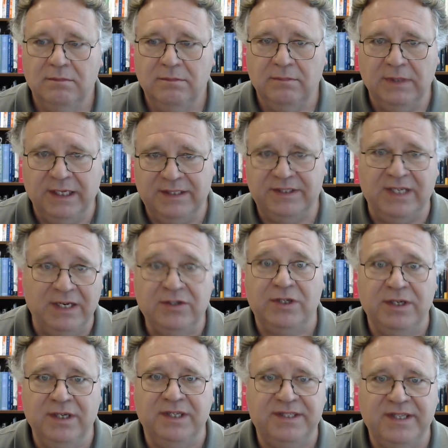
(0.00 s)

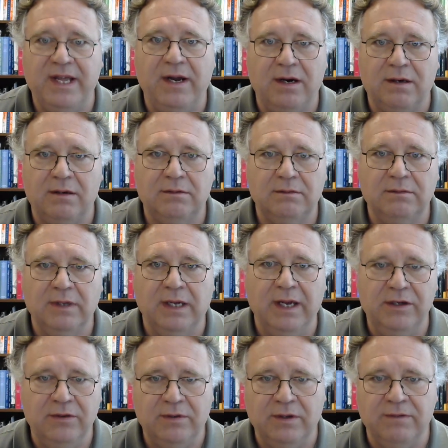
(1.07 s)
extension is there, and
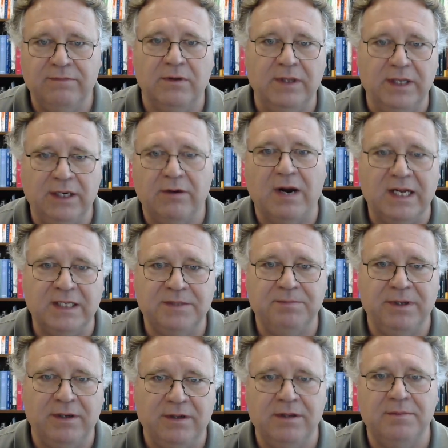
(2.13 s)
you can fully grasp it
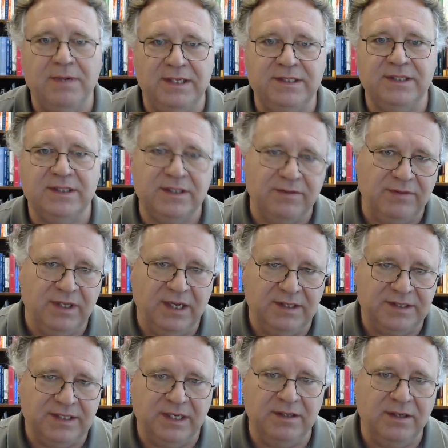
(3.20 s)
on the basis of the
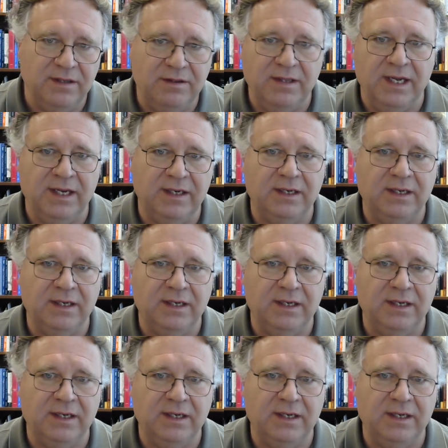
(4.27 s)
extended thing.